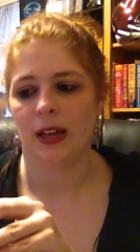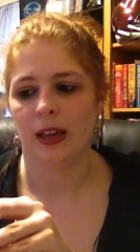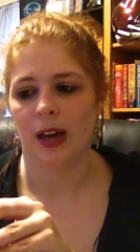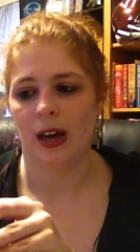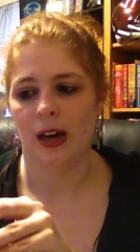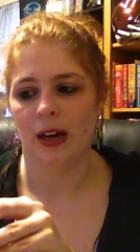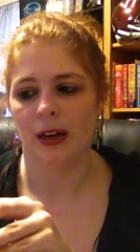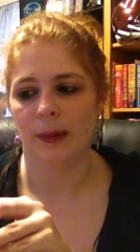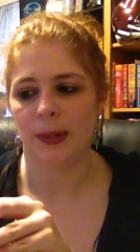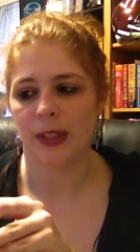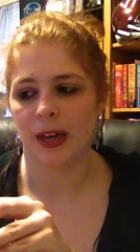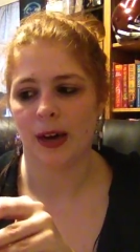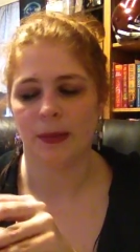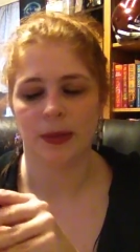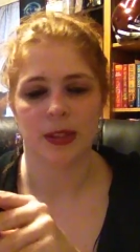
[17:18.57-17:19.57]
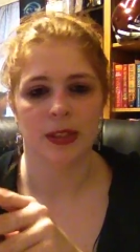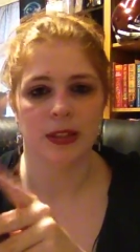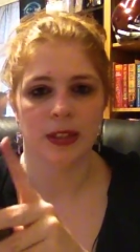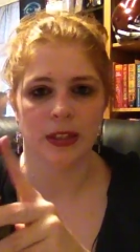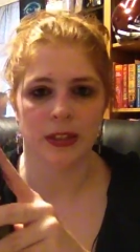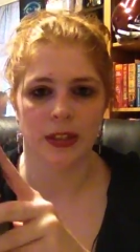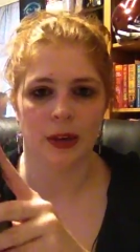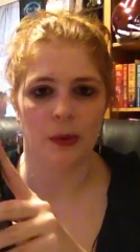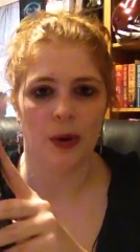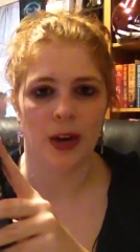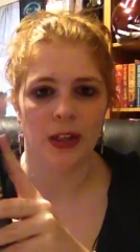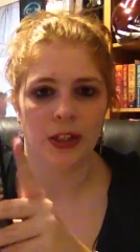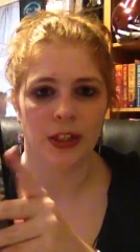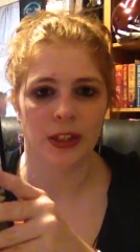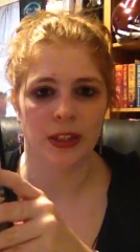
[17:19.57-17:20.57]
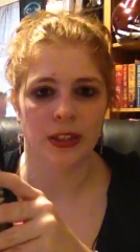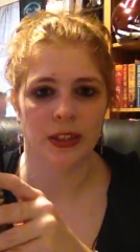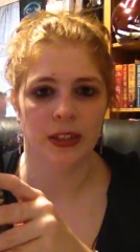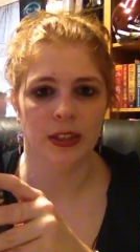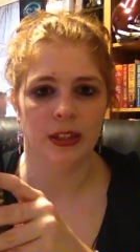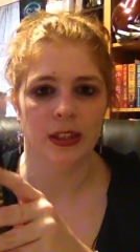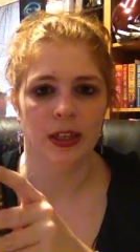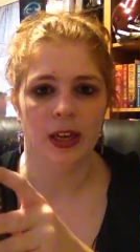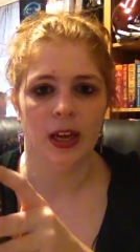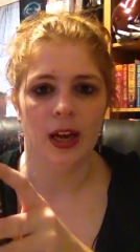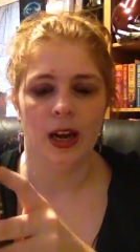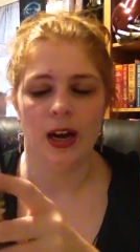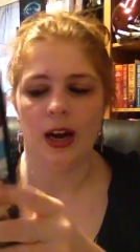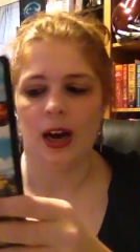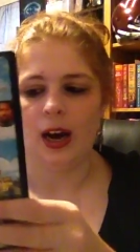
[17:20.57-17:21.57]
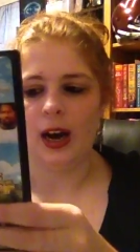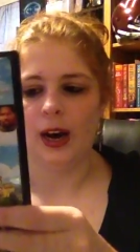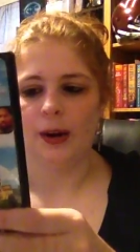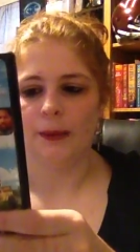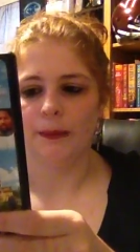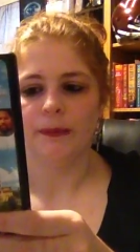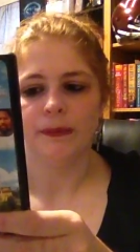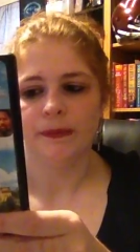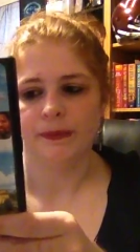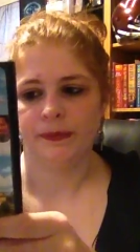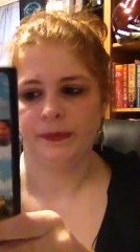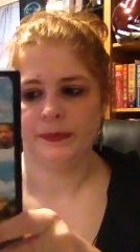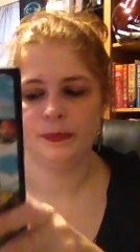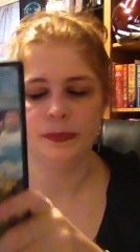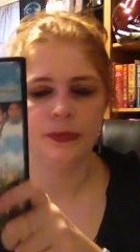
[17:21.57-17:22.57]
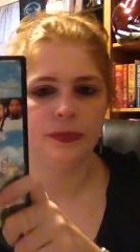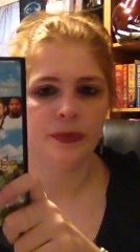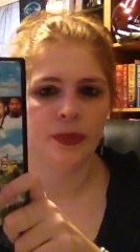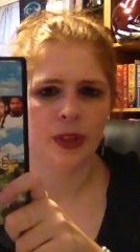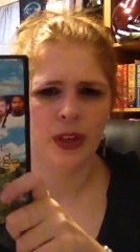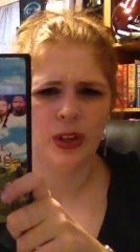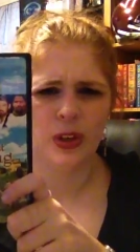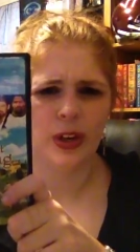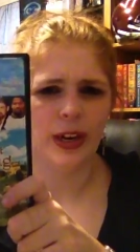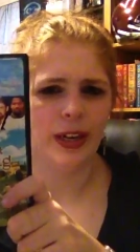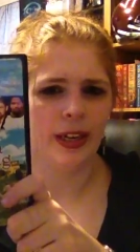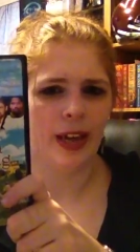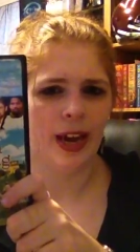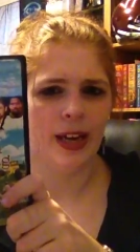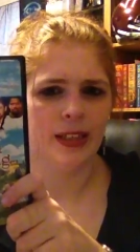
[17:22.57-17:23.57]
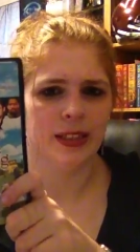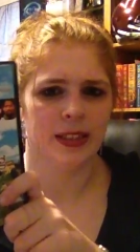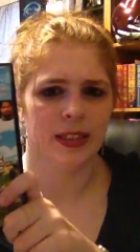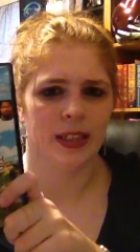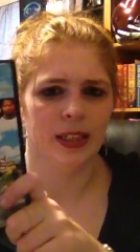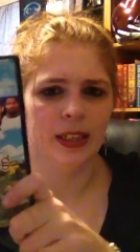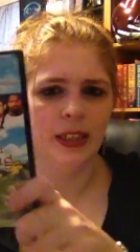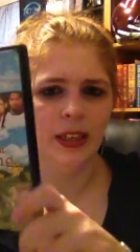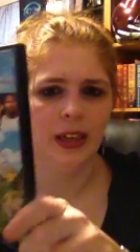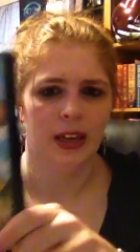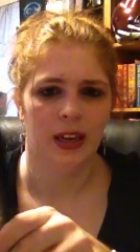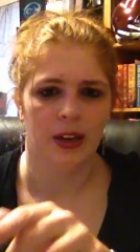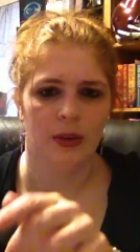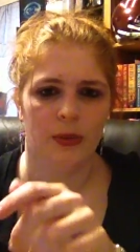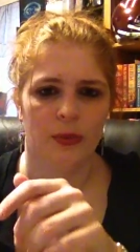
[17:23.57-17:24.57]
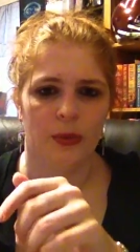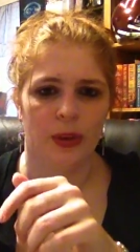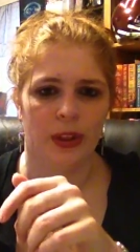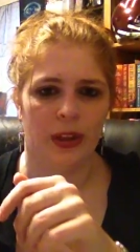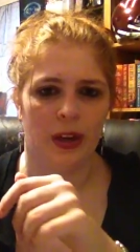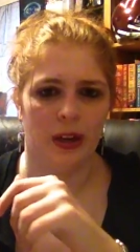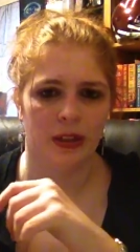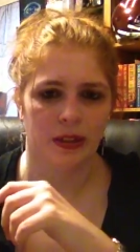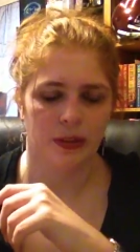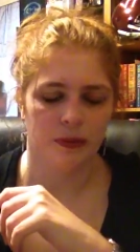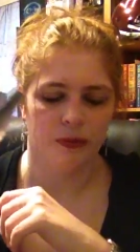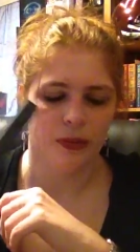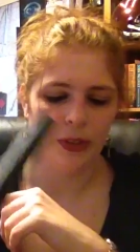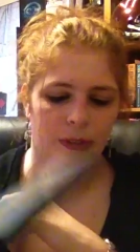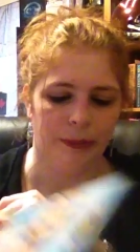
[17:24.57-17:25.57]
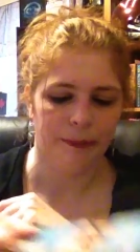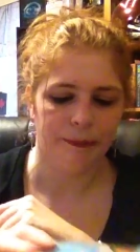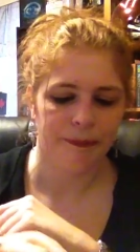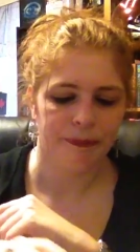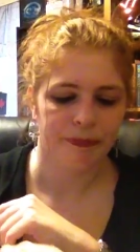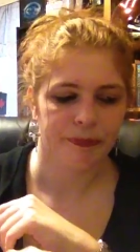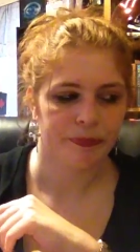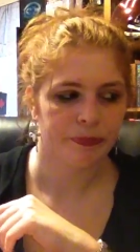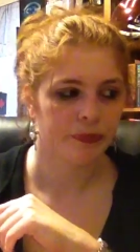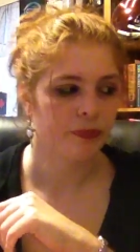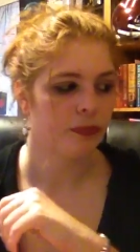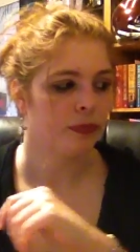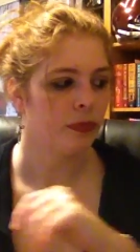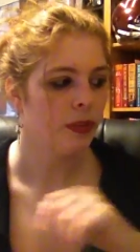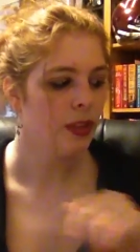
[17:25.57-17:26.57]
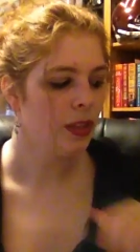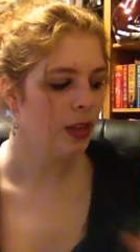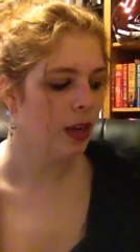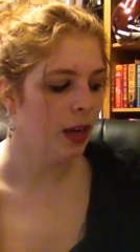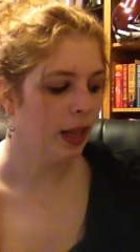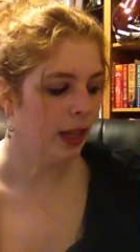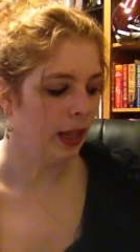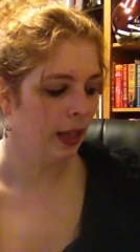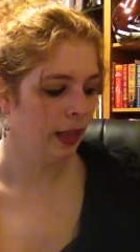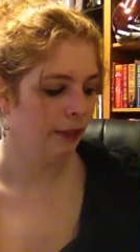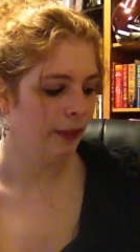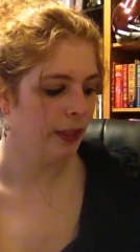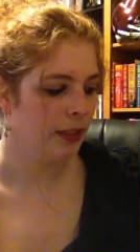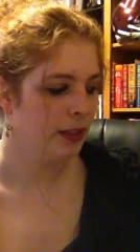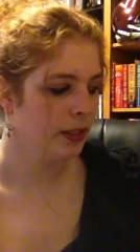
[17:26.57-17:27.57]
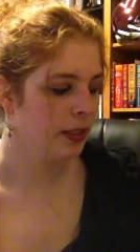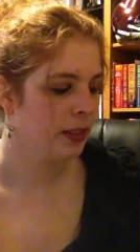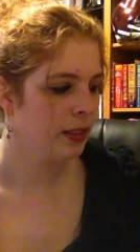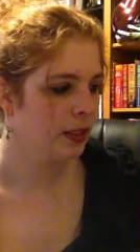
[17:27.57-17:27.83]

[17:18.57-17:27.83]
uh, Emma Thompson, Denzel Washington. Um, great cast and really awesome film. I love it.